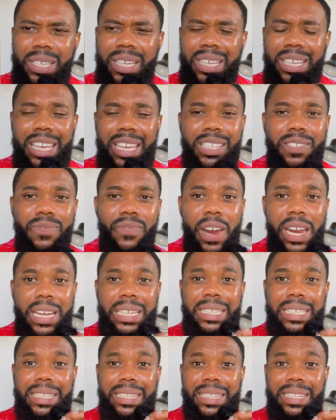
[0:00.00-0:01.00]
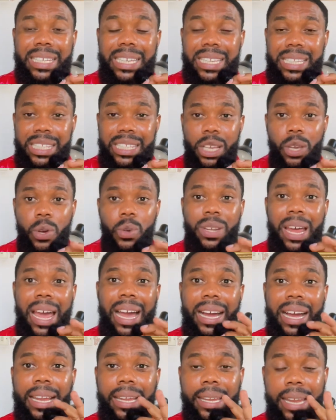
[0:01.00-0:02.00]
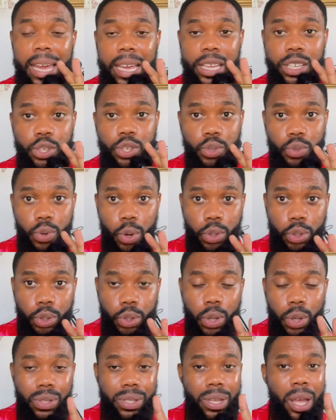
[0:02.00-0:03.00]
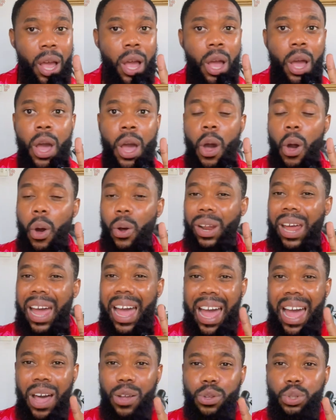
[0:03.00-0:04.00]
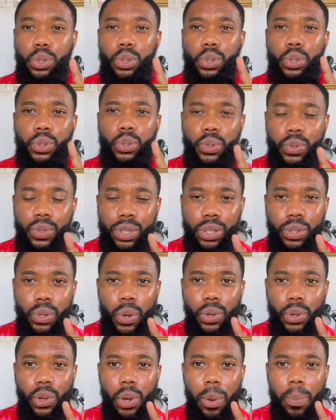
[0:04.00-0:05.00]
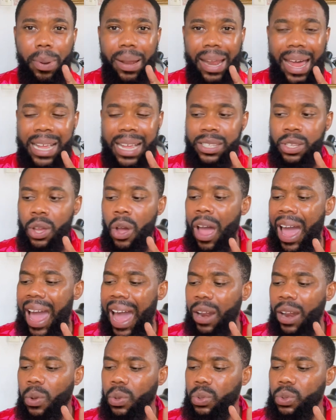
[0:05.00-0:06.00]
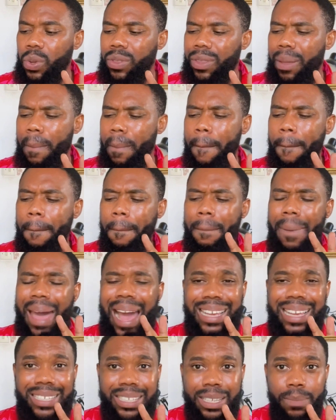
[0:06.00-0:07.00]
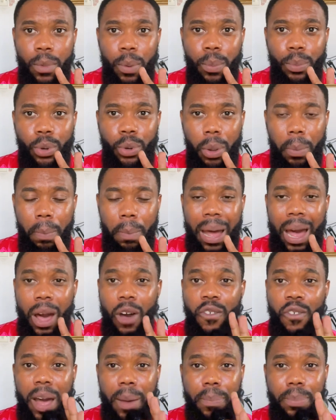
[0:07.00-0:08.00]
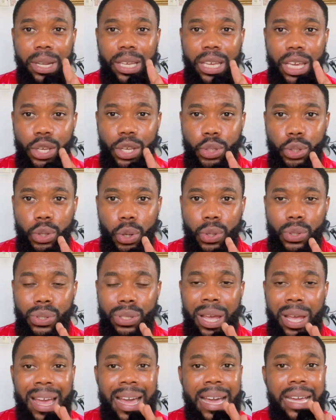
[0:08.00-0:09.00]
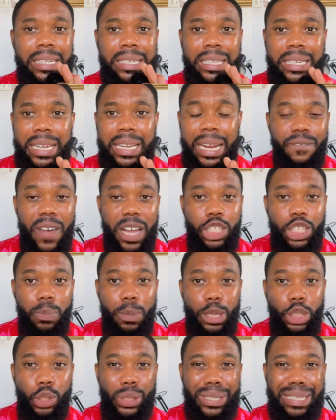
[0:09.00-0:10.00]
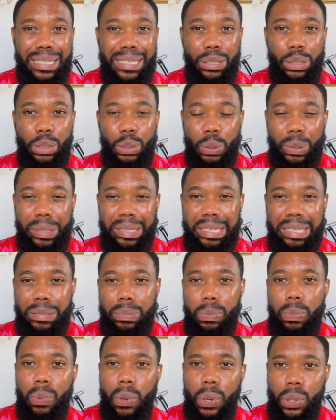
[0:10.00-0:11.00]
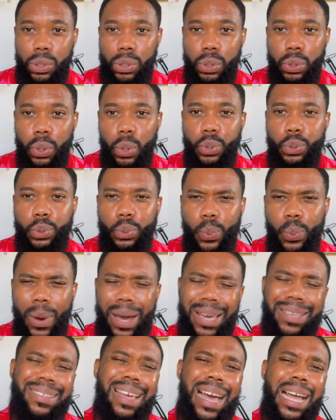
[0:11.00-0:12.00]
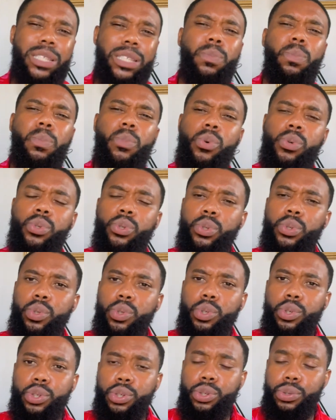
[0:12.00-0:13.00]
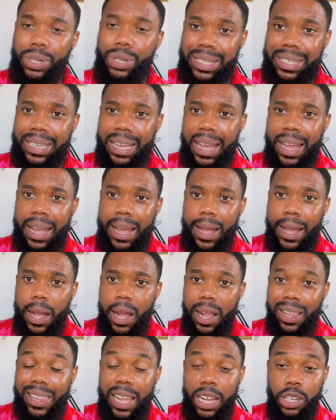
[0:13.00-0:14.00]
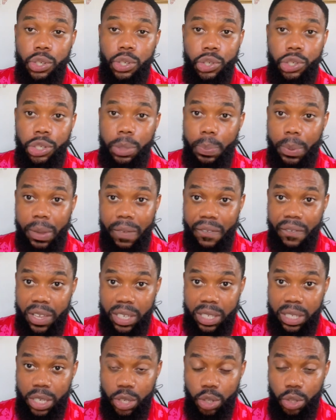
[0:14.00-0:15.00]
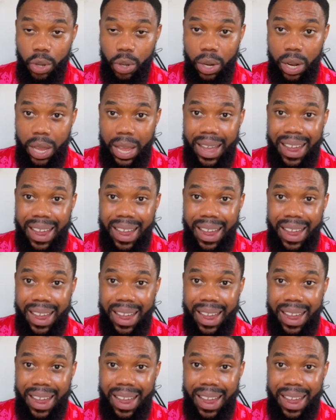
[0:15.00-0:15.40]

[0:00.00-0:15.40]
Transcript: it gives very detailed and clear instructions on how to use it on your plant, and also the maximum number of applications needed. In fact, you may just need to use this once or twice at most to treat that thrip infestation,